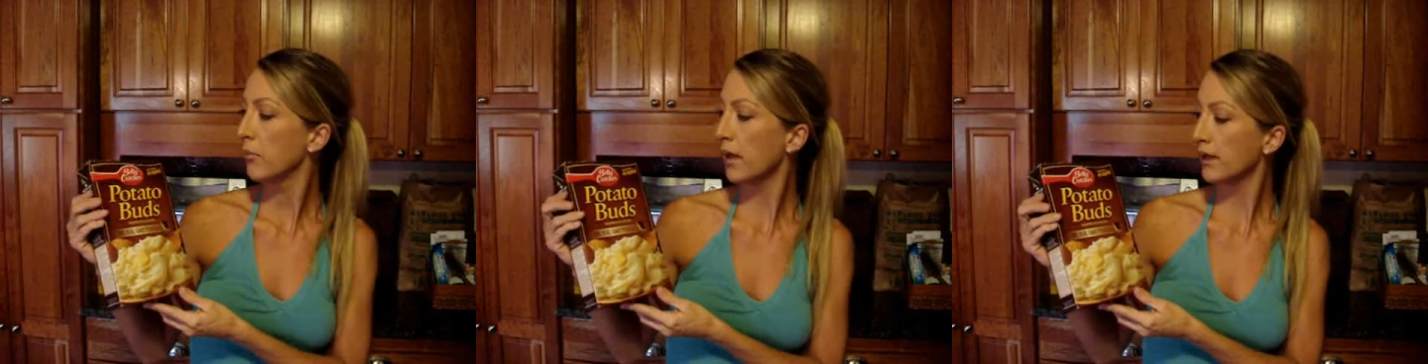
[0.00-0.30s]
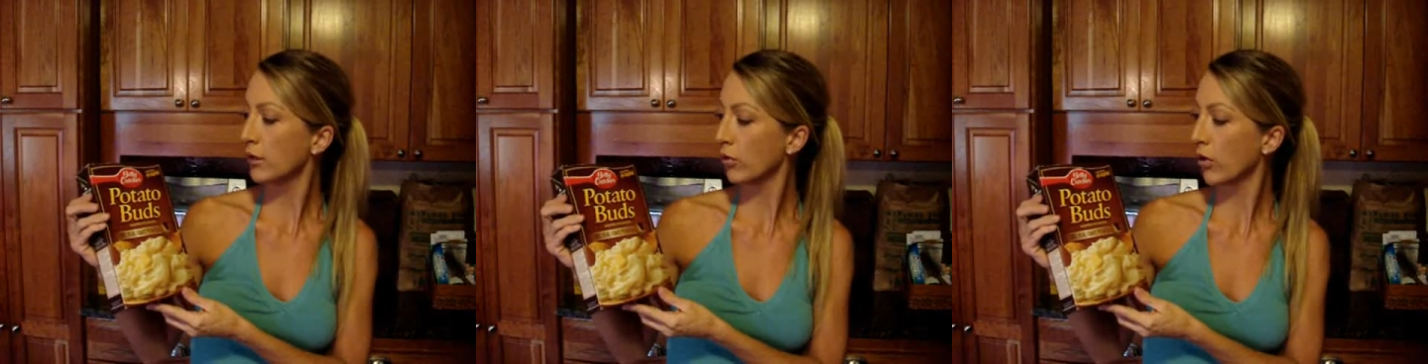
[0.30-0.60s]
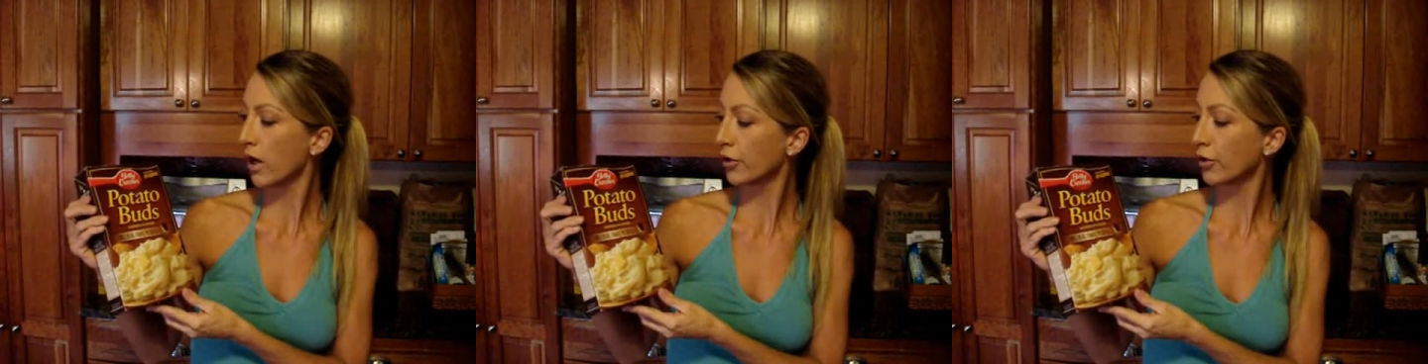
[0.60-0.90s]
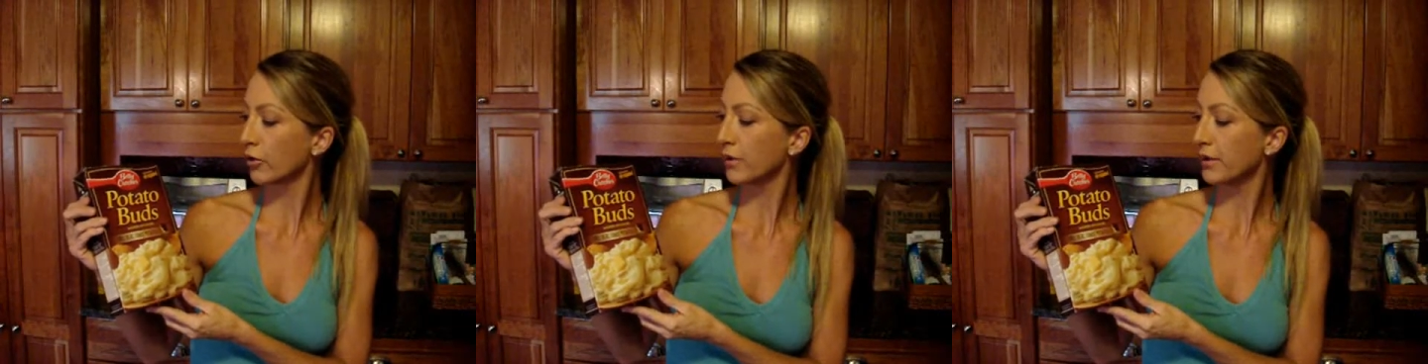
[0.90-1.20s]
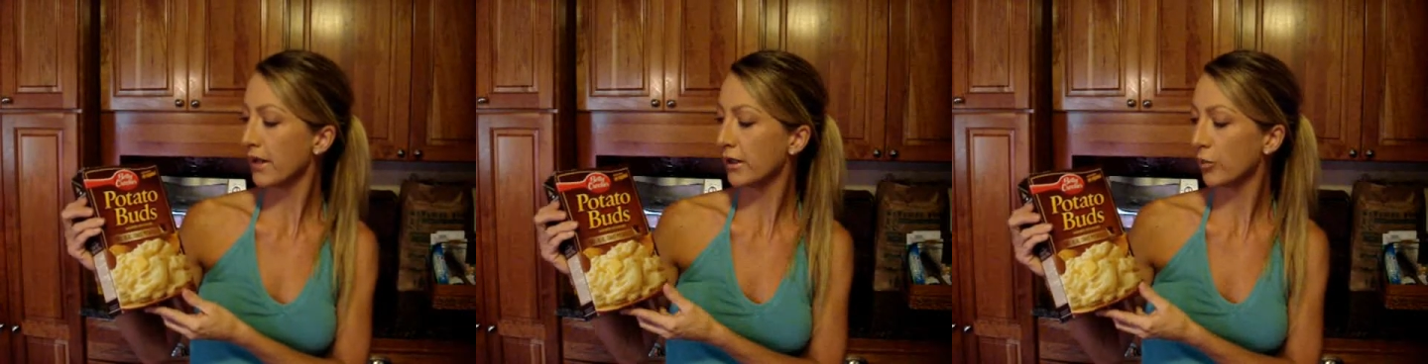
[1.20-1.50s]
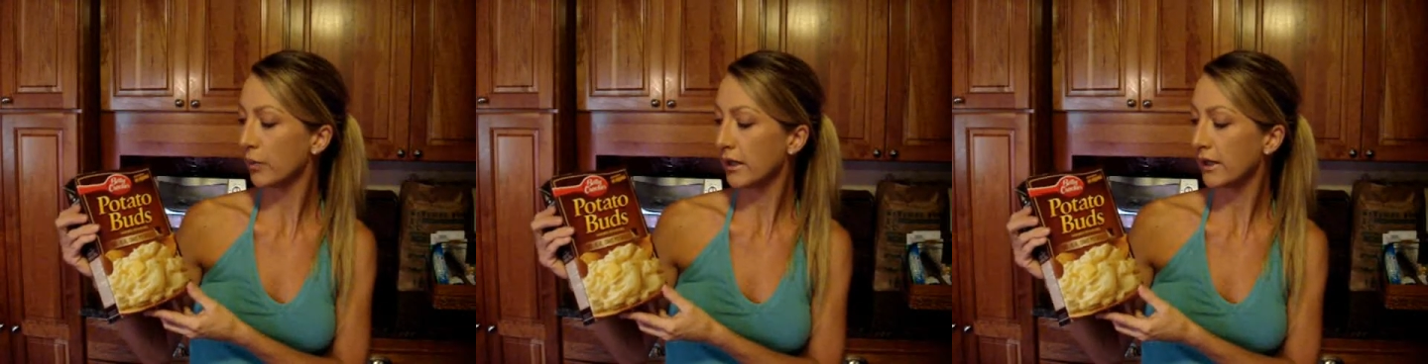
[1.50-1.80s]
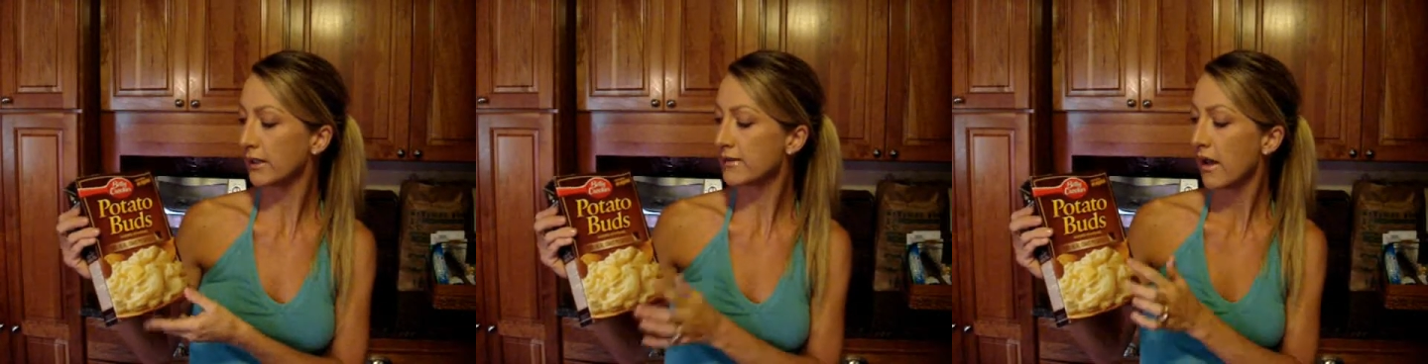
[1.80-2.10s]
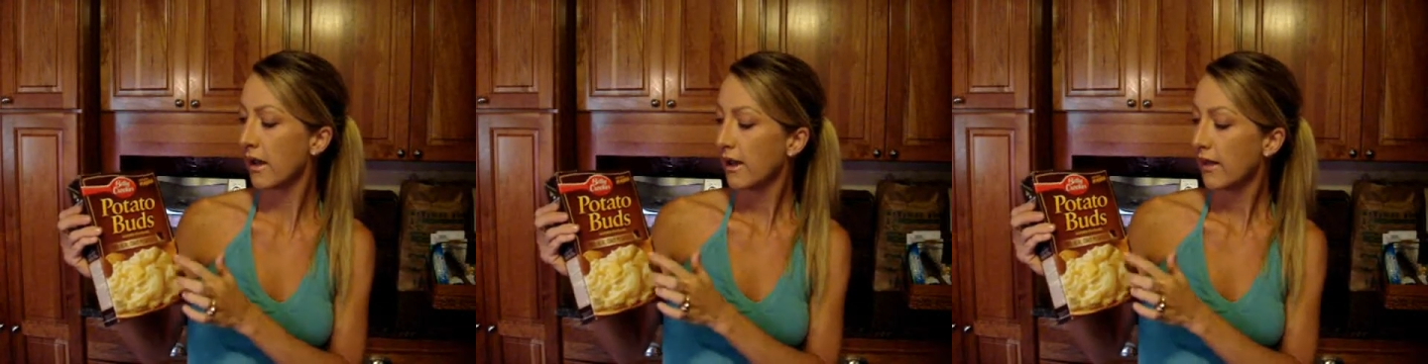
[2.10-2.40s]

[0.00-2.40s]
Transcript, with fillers: Betty Crocker potato buds.